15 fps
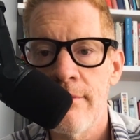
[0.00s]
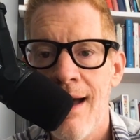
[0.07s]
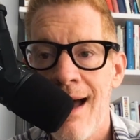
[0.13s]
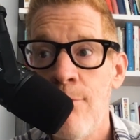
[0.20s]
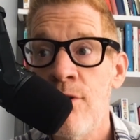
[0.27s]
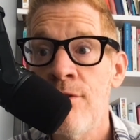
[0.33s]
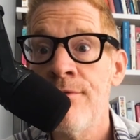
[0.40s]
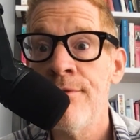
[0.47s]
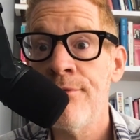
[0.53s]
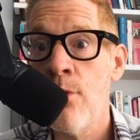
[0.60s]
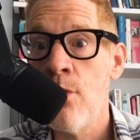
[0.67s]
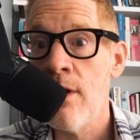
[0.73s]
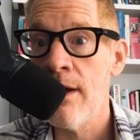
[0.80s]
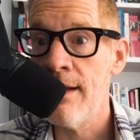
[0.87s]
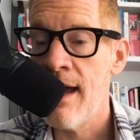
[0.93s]
I would
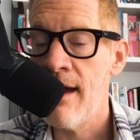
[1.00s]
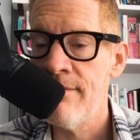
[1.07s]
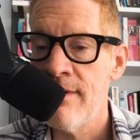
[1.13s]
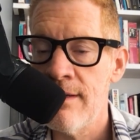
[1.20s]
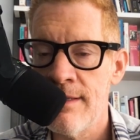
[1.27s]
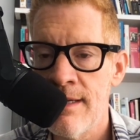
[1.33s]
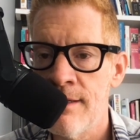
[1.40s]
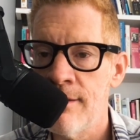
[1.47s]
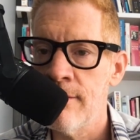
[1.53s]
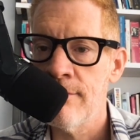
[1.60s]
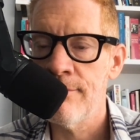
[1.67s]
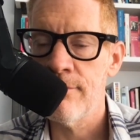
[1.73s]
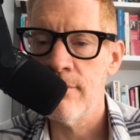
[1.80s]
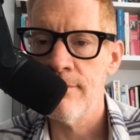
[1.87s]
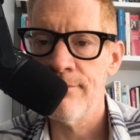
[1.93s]
avoid having dinner
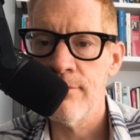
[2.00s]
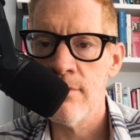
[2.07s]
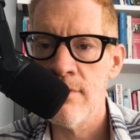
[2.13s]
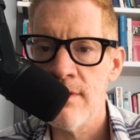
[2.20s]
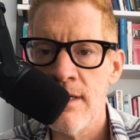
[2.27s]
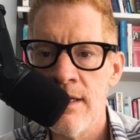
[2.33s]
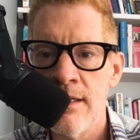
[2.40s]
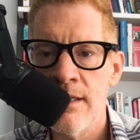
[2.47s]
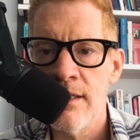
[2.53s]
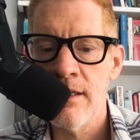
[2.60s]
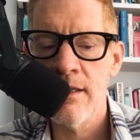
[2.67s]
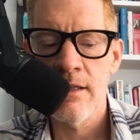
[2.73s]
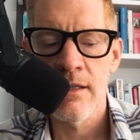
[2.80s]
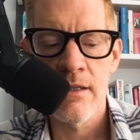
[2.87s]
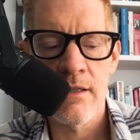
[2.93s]
for a first date.
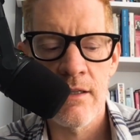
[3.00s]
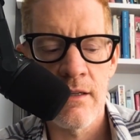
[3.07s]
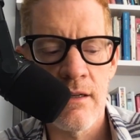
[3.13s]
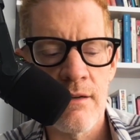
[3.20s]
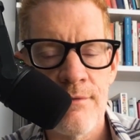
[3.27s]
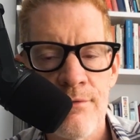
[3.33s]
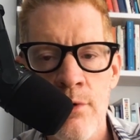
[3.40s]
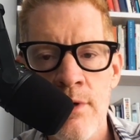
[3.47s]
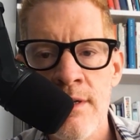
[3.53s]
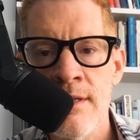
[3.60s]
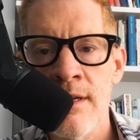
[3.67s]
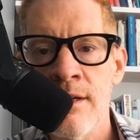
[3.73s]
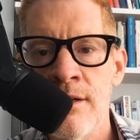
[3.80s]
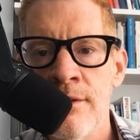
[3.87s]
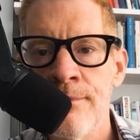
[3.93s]
Avoid
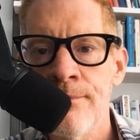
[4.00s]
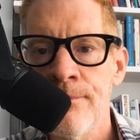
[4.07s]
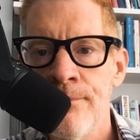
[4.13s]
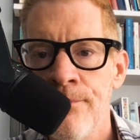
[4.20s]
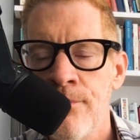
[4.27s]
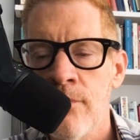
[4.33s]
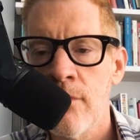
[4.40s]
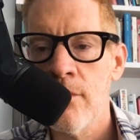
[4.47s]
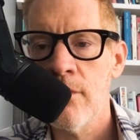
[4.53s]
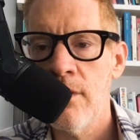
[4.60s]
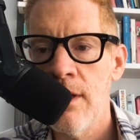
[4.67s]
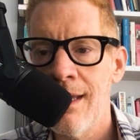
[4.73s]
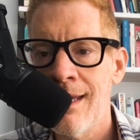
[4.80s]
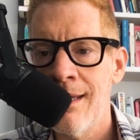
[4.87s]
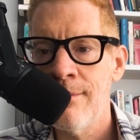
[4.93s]
dinner.
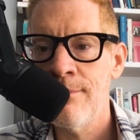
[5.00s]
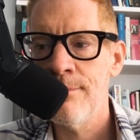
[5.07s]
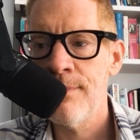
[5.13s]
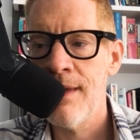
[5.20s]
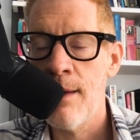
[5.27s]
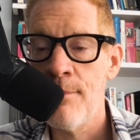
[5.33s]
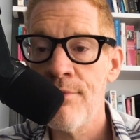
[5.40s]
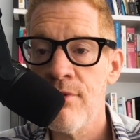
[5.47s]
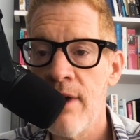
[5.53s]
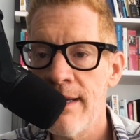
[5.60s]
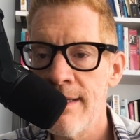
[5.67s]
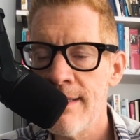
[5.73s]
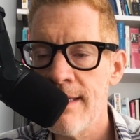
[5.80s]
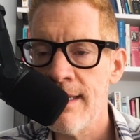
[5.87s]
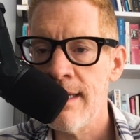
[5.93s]
It can get
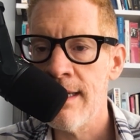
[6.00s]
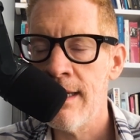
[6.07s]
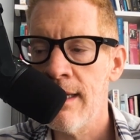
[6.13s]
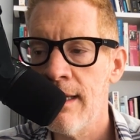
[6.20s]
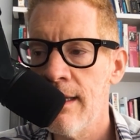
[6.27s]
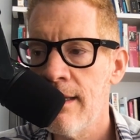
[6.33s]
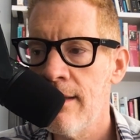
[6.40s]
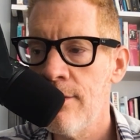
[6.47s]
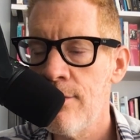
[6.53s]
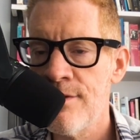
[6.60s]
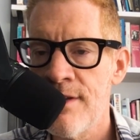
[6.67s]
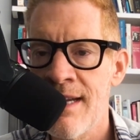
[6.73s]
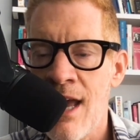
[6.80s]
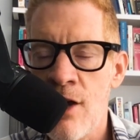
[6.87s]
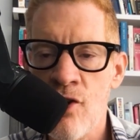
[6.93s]
pricey. You're
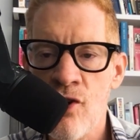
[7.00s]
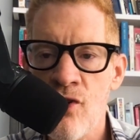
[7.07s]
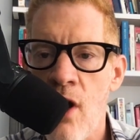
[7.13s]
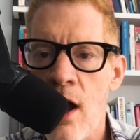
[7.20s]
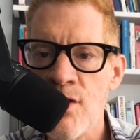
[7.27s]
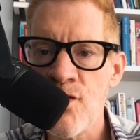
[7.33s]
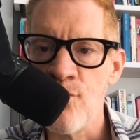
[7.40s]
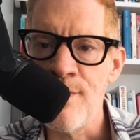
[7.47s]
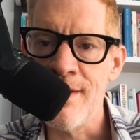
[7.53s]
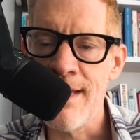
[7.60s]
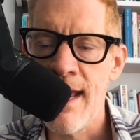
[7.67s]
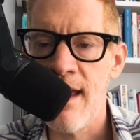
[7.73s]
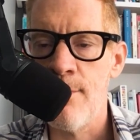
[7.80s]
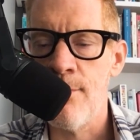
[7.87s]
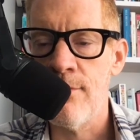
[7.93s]
sitting across from a
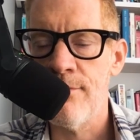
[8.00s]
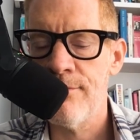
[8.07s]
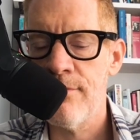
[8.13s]
table.